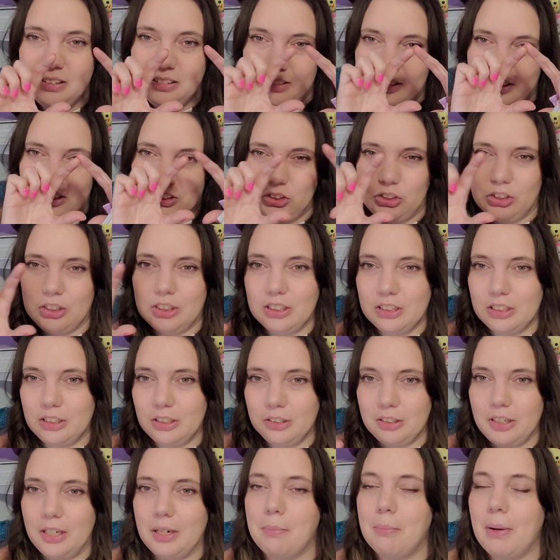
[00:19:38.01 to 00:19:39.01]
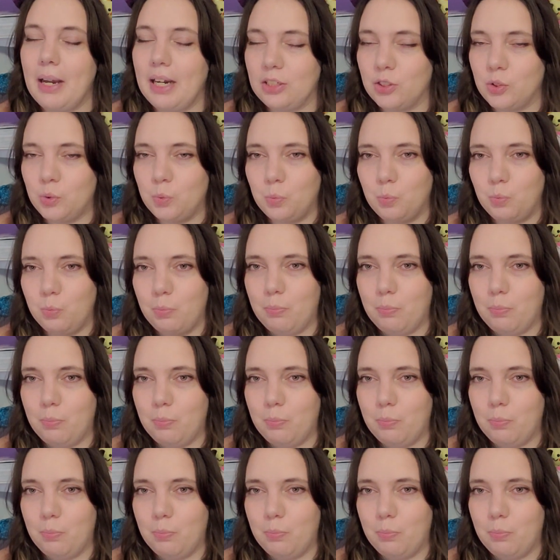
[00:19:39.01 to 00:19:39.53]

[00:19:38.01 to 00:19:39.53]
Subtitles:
because they're like patch